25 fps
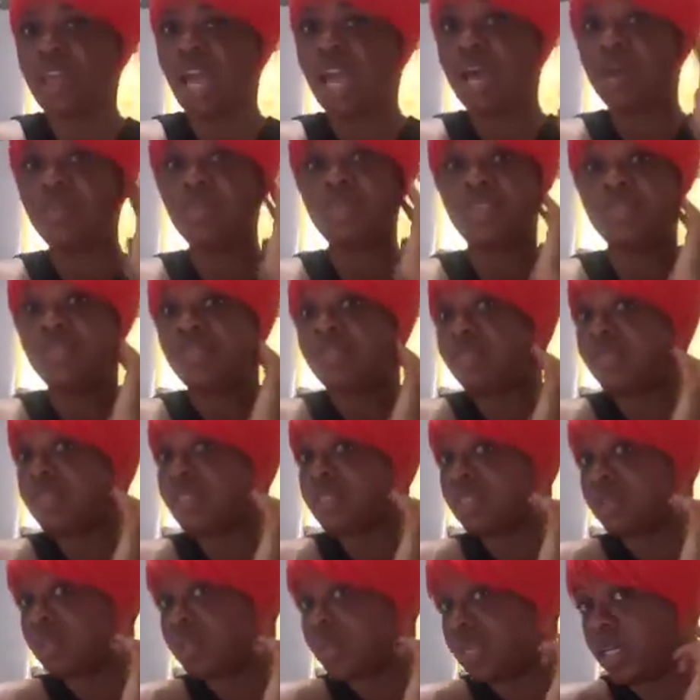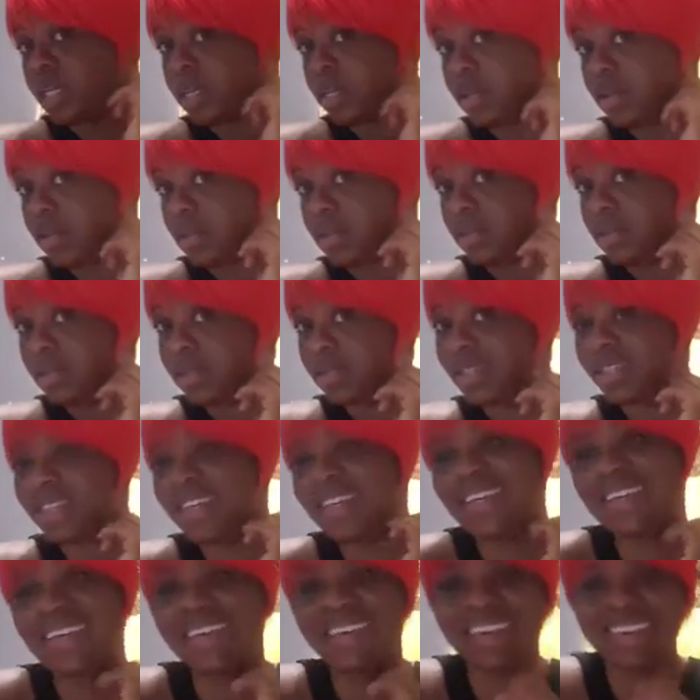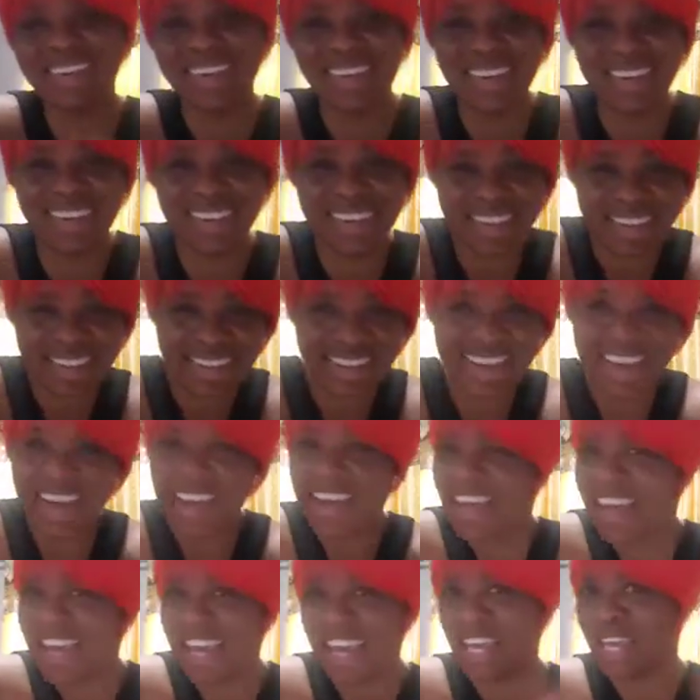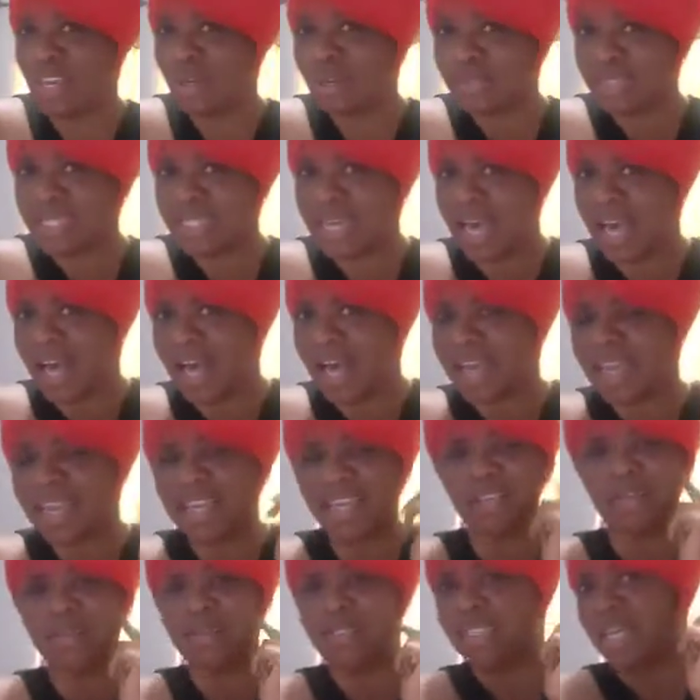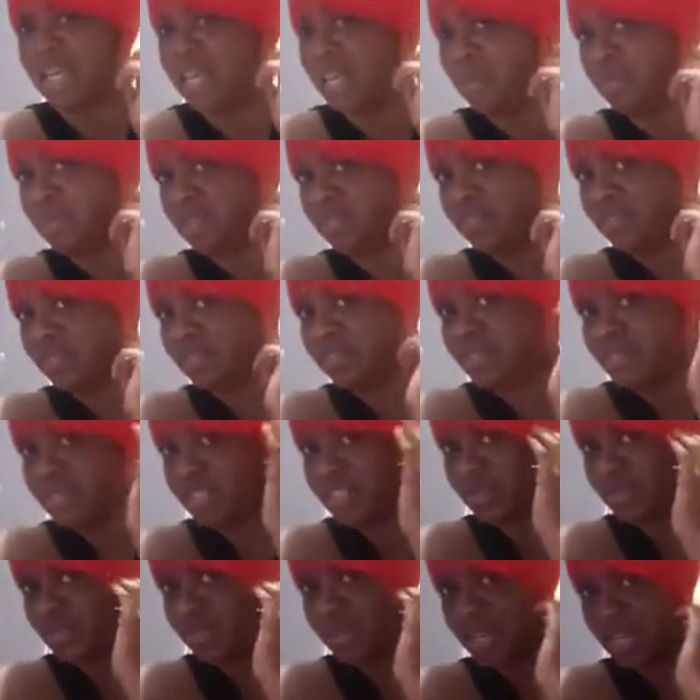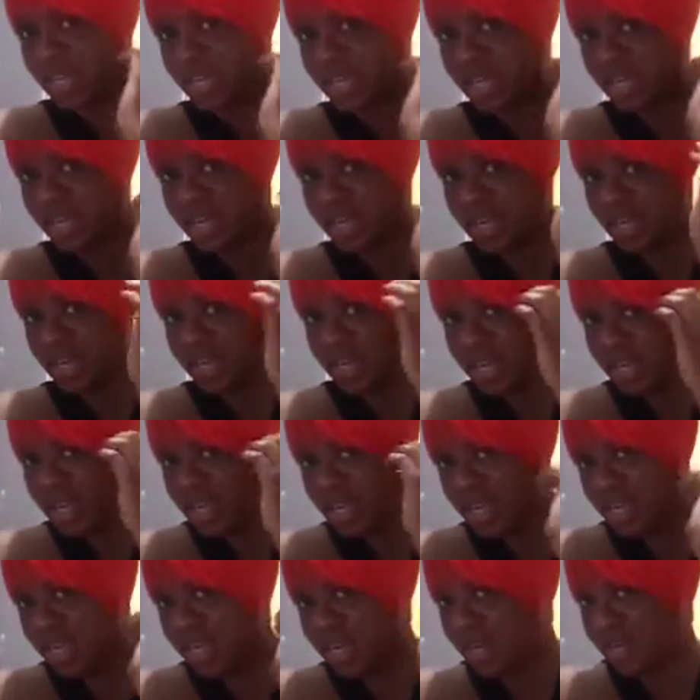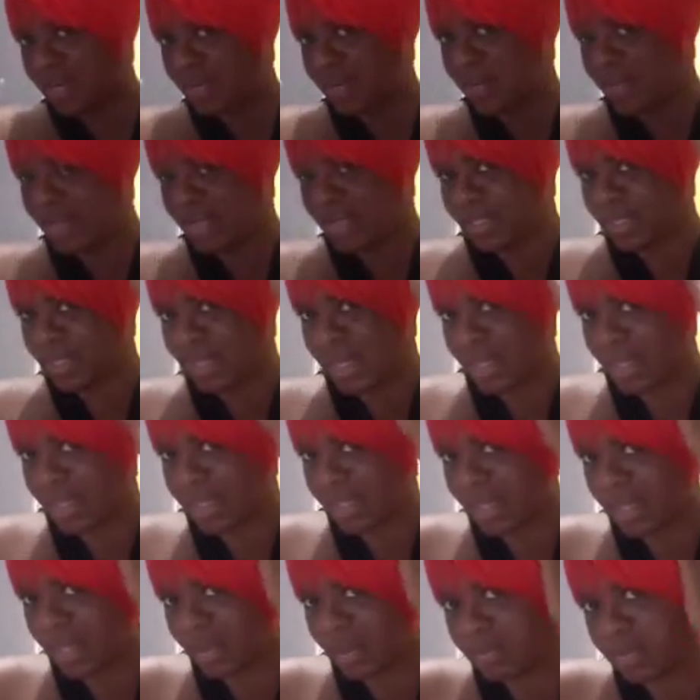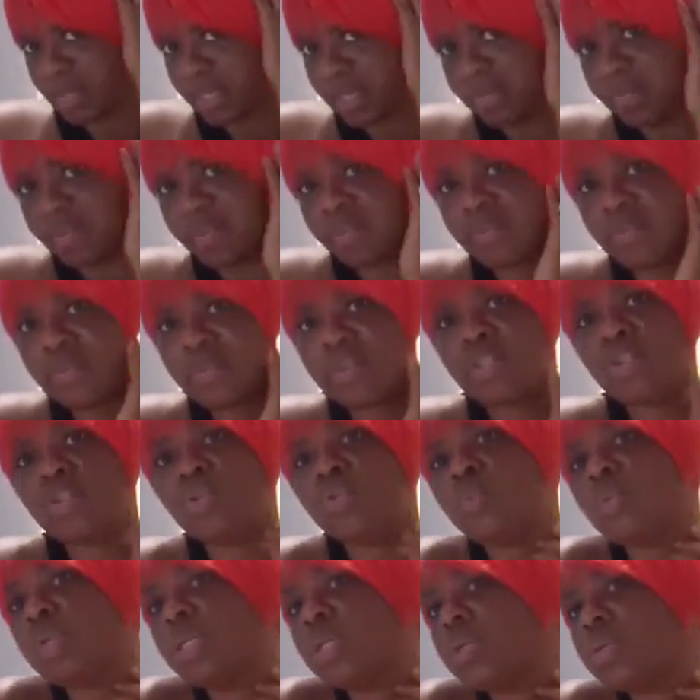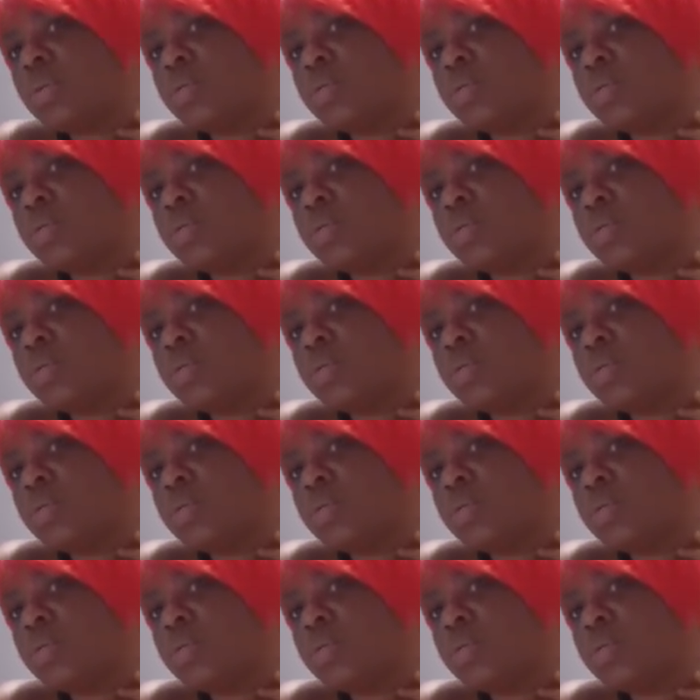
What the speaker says: I'm living for this wig, y'all. Can you tell I'm living for this wig? Can you all tell that I'm living for this wig?